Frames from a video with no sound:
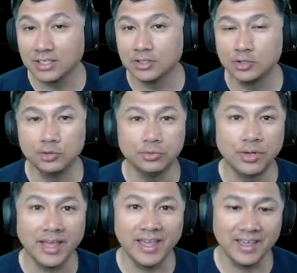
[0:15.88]

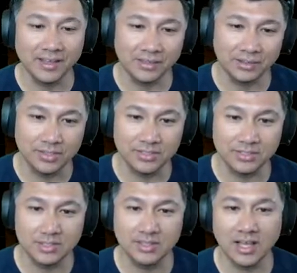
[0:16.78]
2A. This is
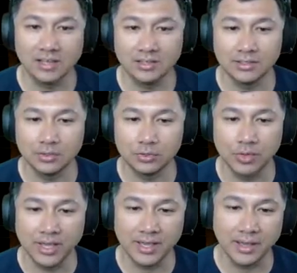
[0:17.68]
the Annihilator 2A.